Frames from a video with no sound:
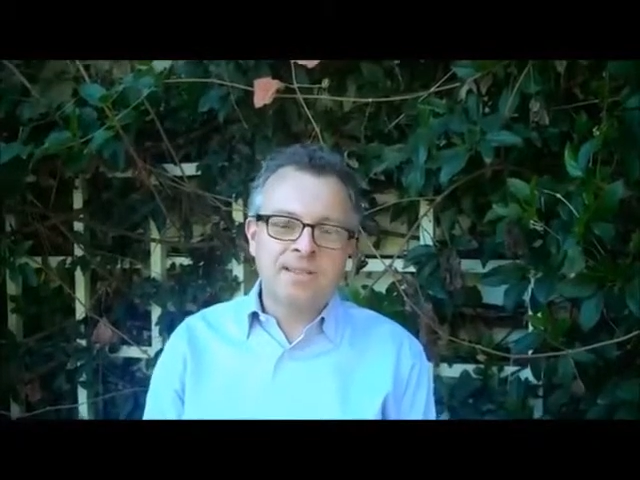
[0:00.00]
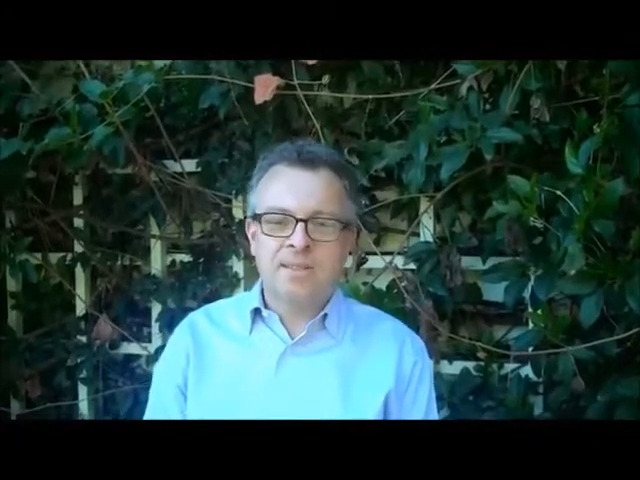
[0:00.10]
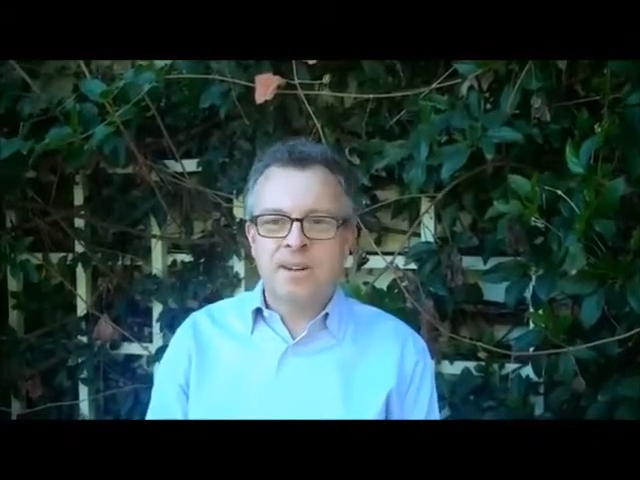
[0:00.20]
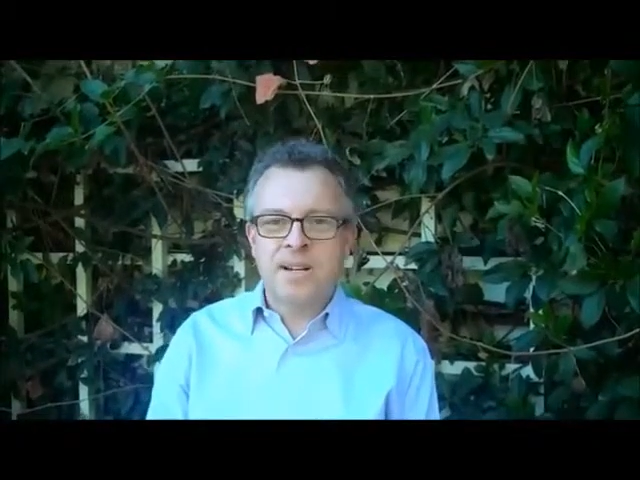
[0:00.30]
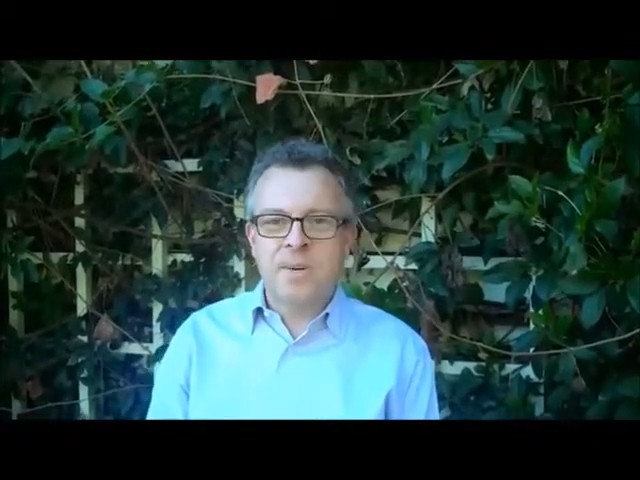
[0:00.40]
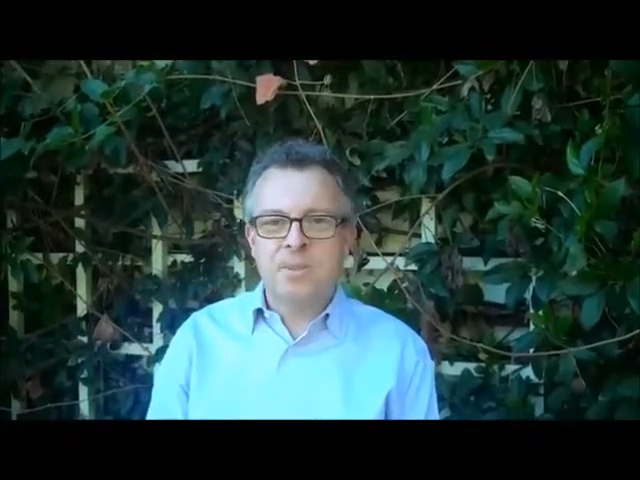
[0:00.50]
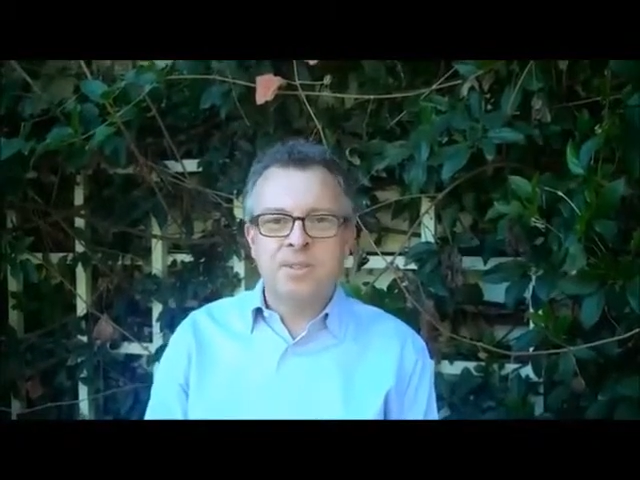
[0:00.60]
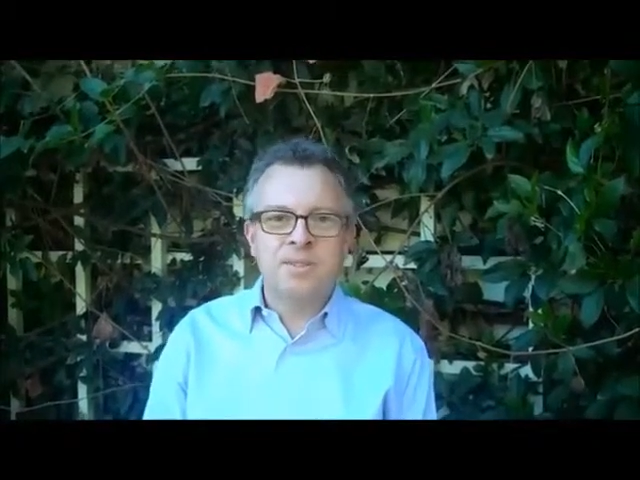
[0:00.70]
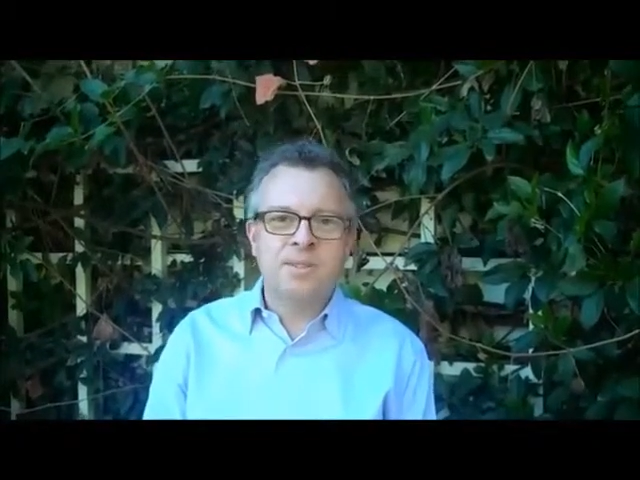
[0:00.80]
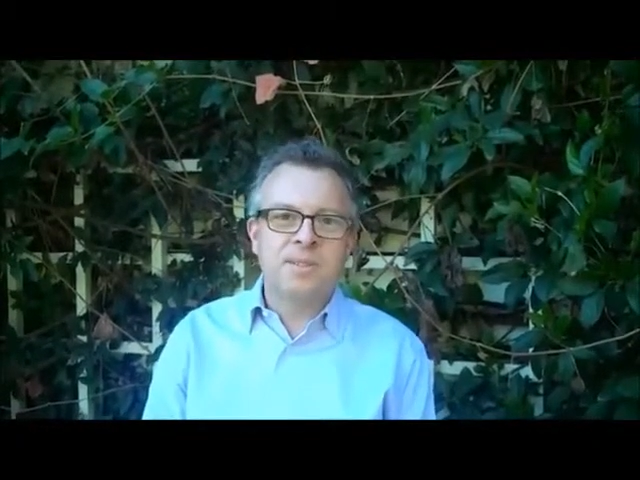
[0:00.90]
It's a great
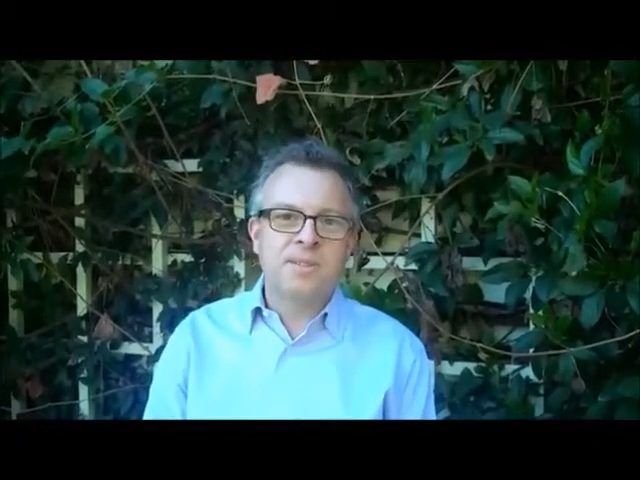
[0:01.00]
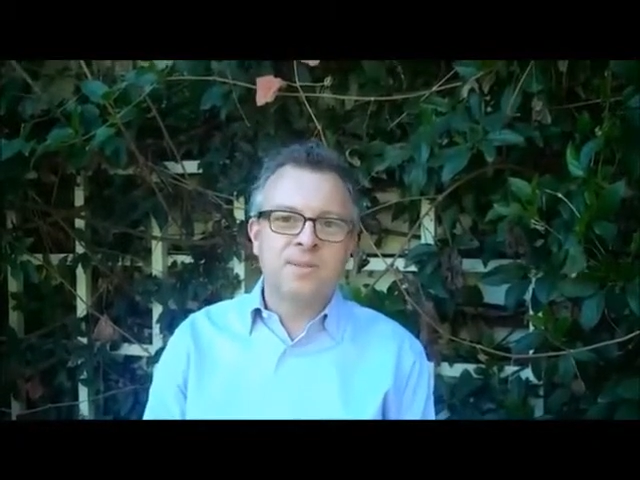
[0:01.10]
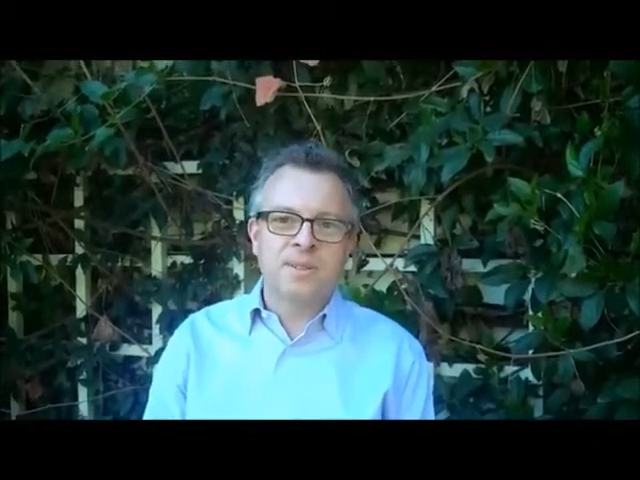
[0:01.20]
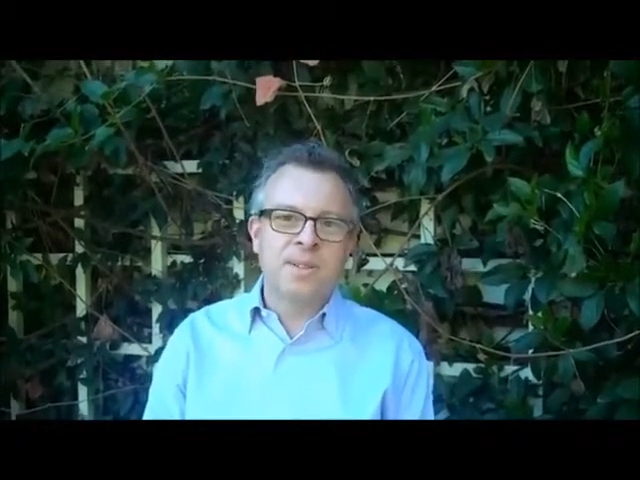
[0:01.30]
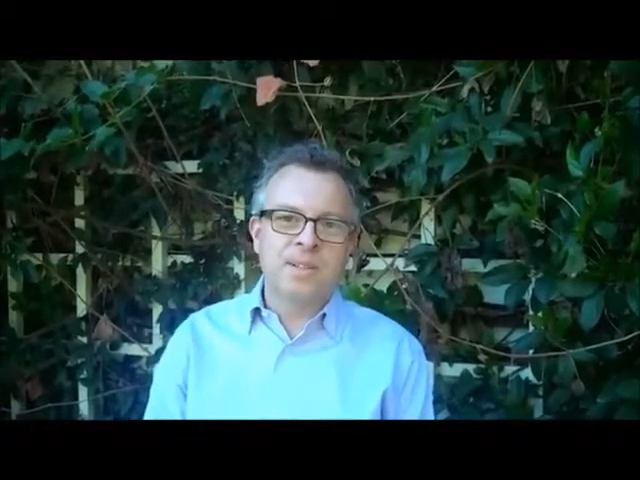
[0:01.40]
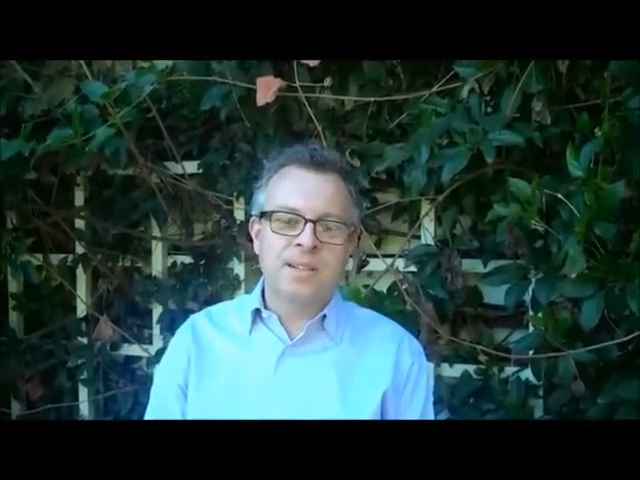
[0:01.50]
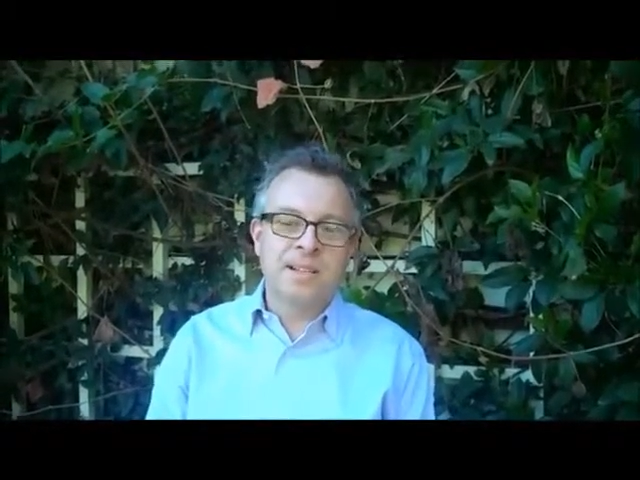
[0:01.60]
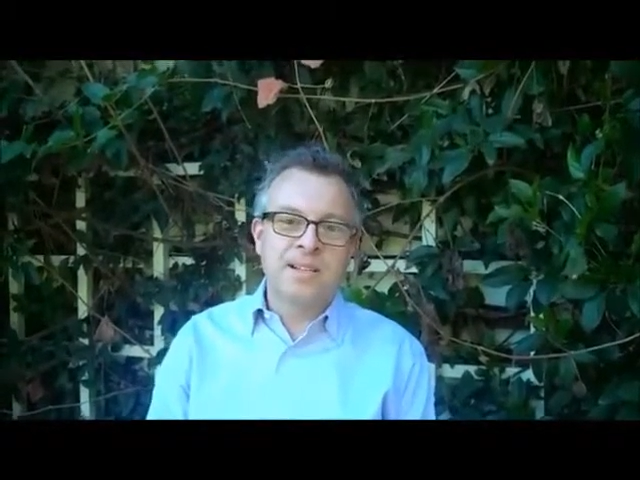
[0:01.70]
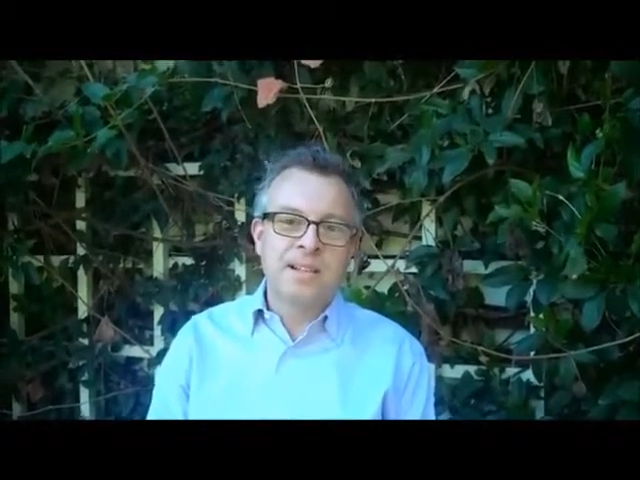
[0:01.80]
opportunity for learning,